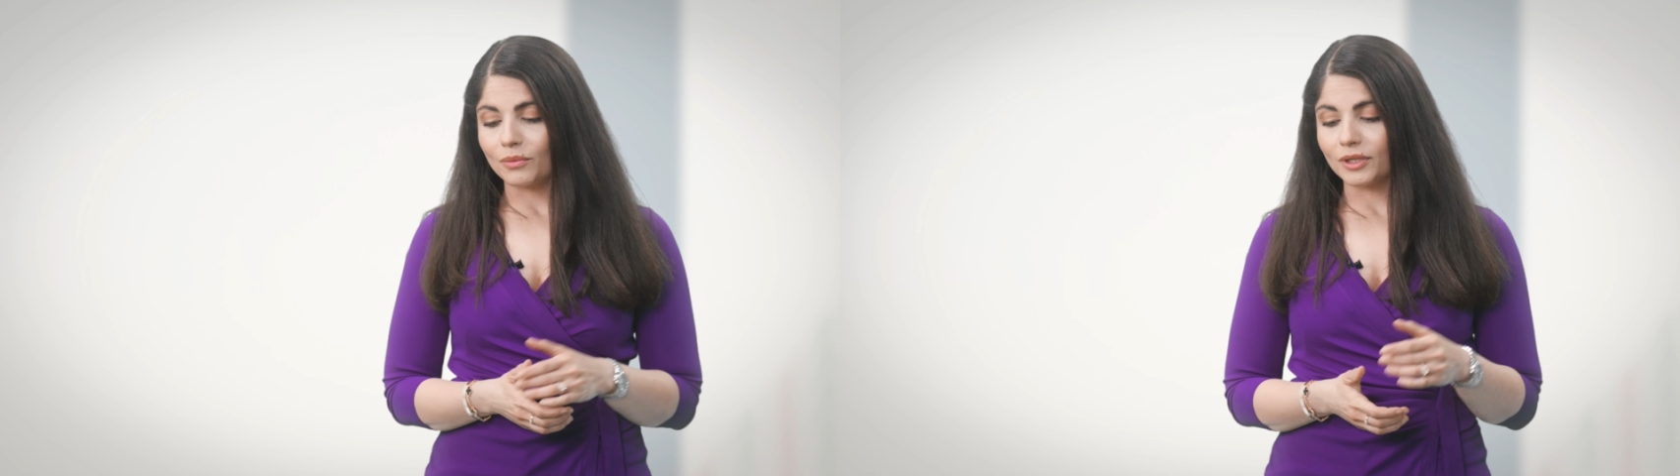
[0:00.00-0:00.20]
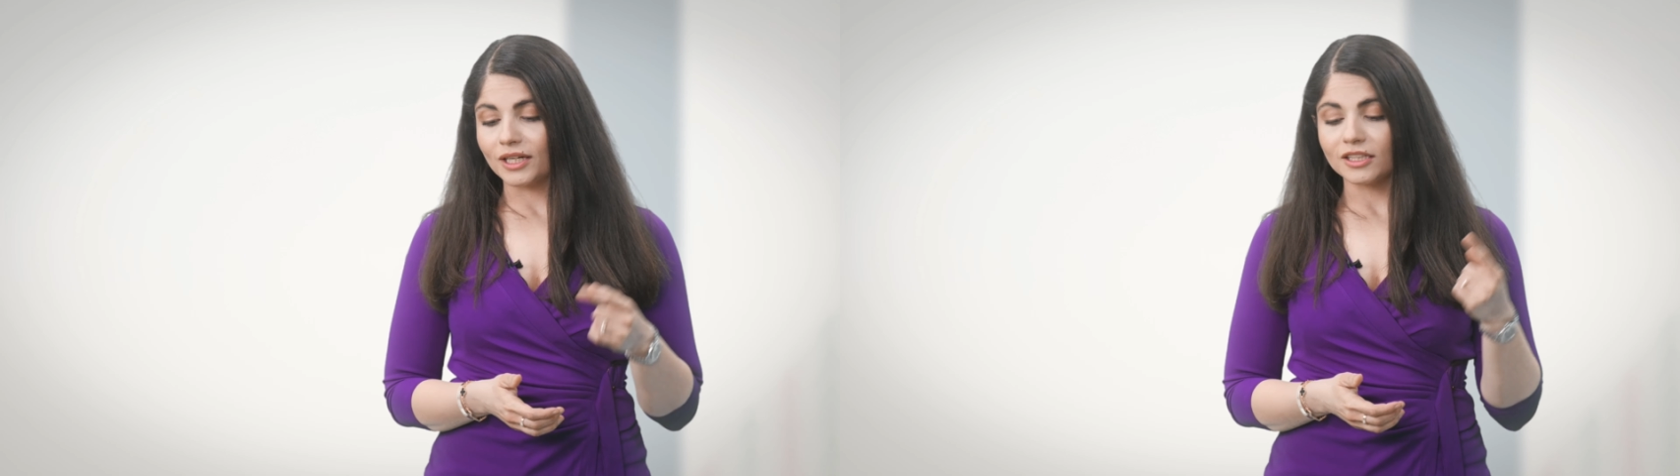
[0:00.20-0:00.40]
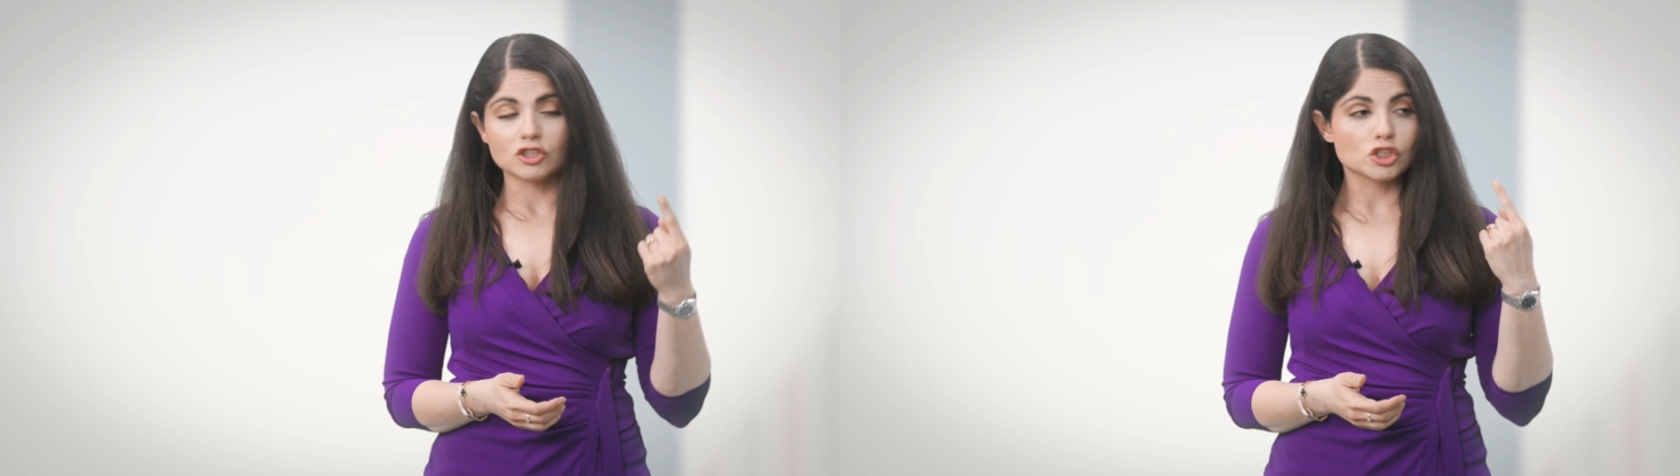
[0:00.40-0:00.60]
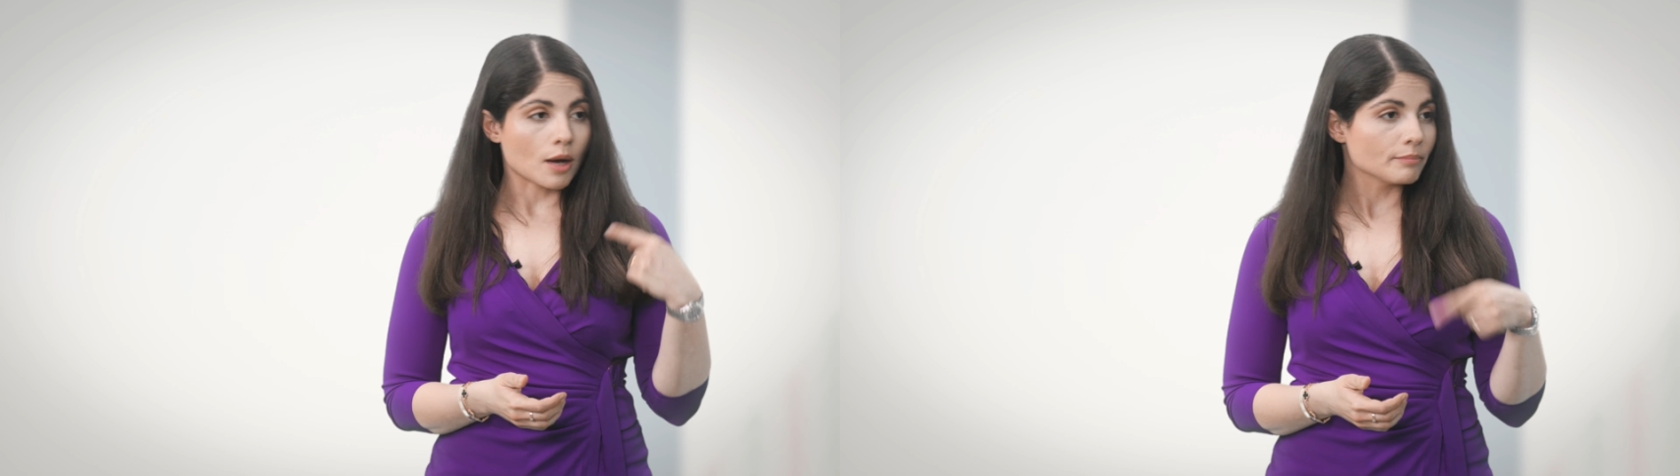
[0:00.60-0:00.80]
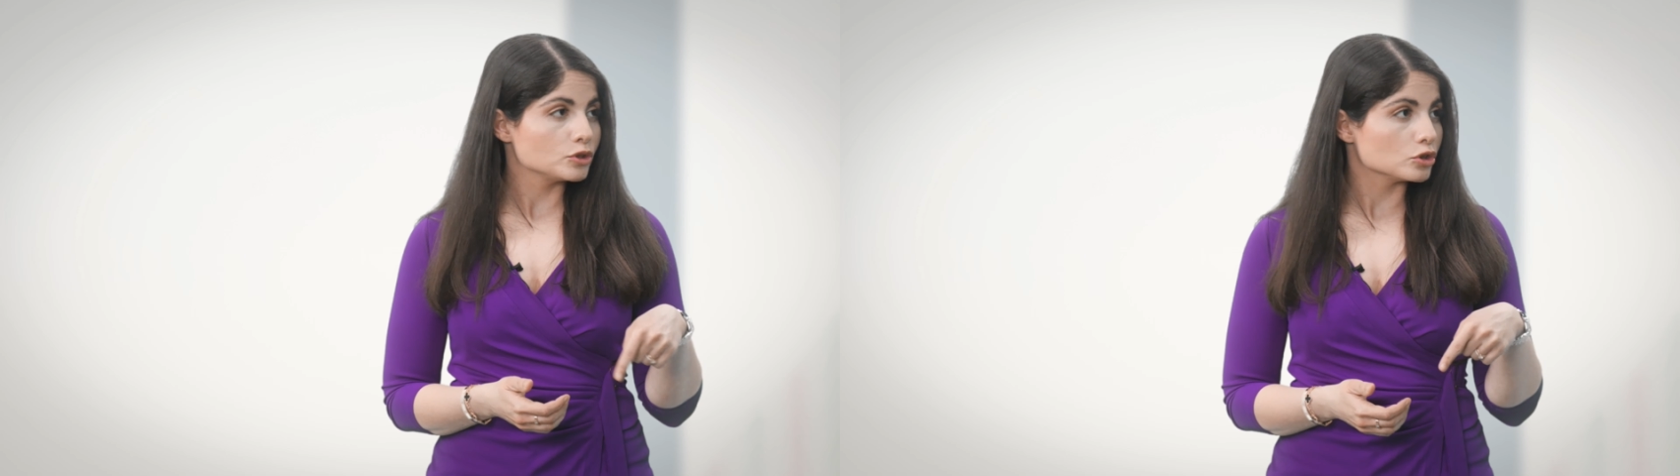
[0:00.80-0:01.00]
We're going to
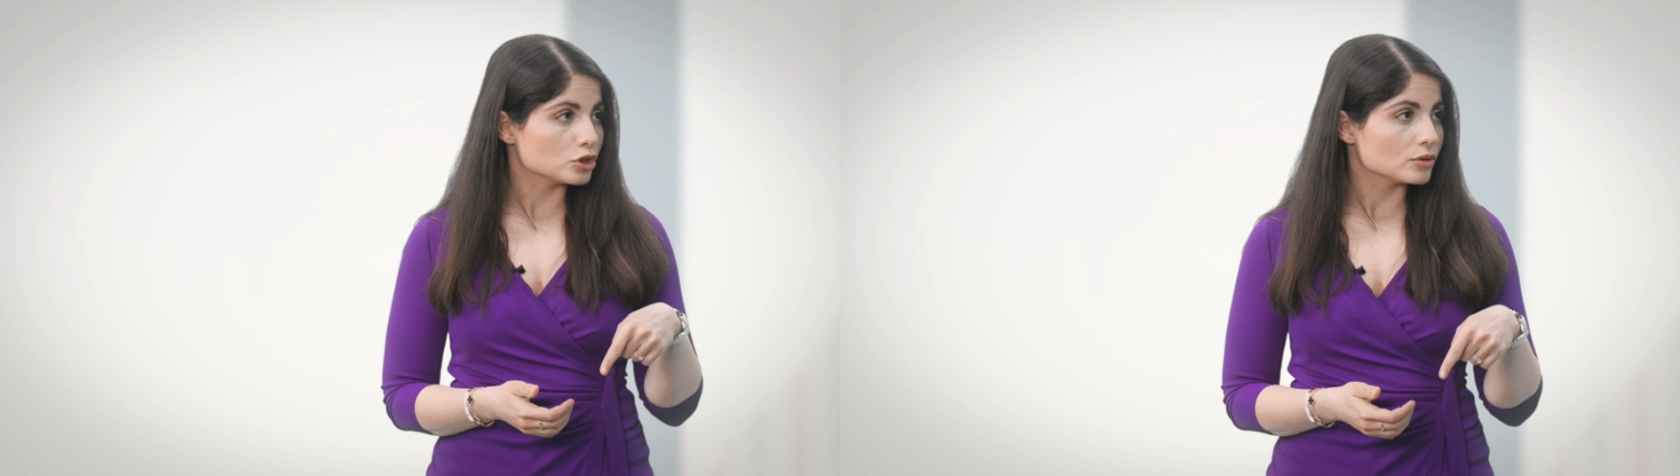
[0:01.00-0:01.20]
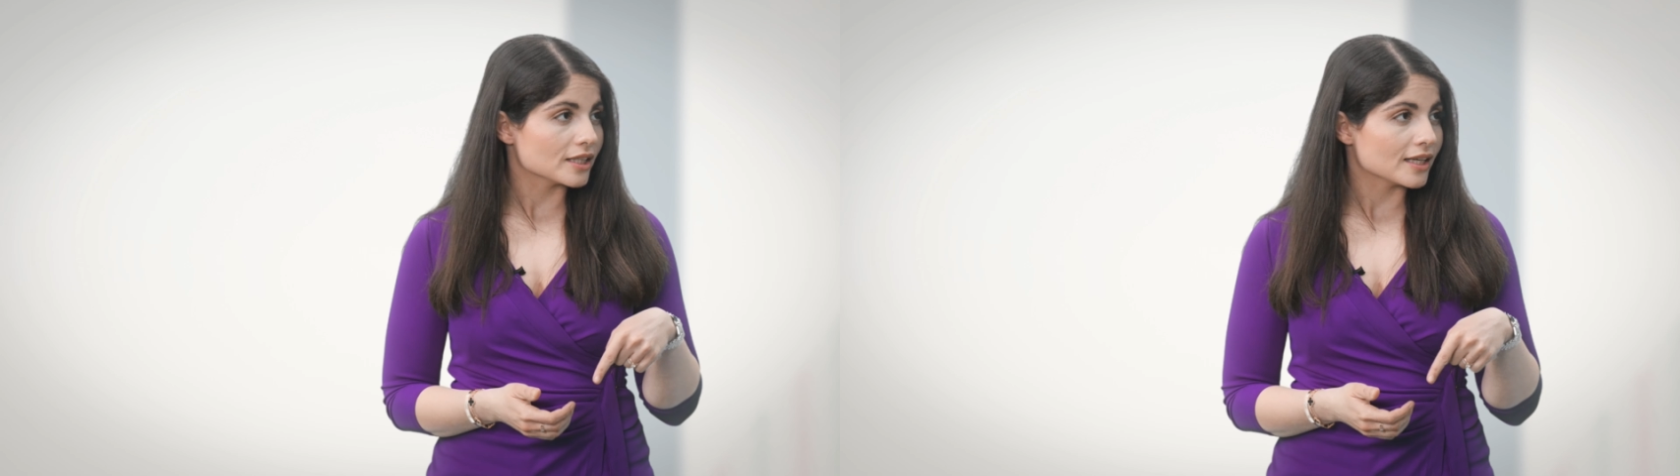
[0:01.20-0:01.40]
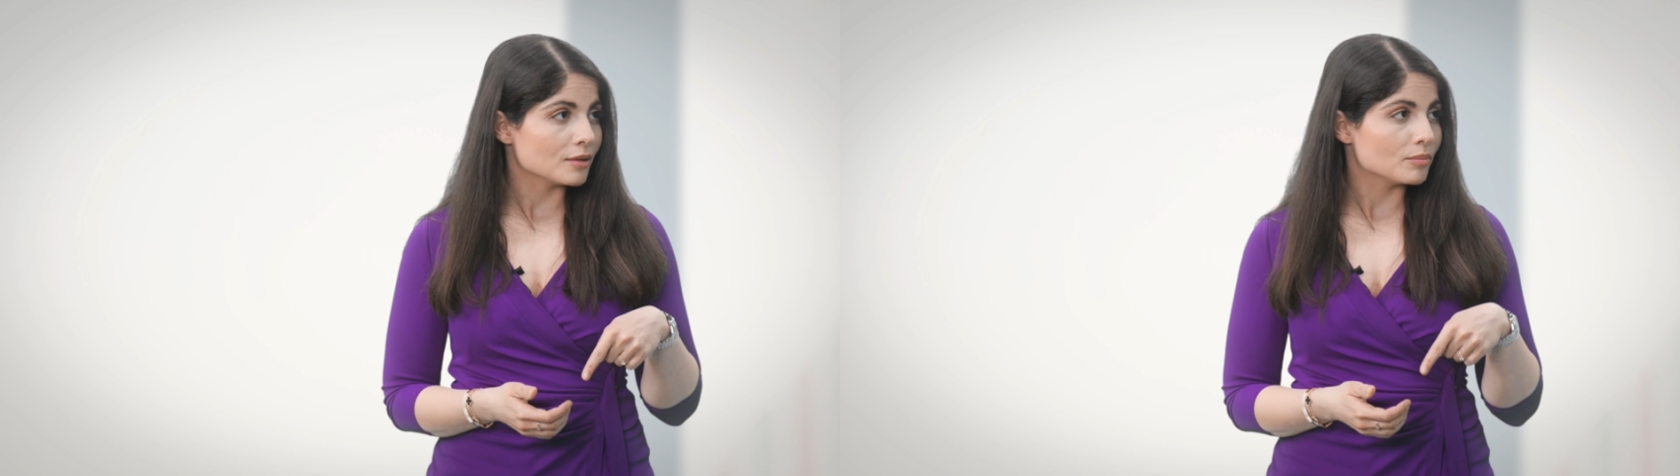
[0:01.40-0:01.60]
jump to Q&A,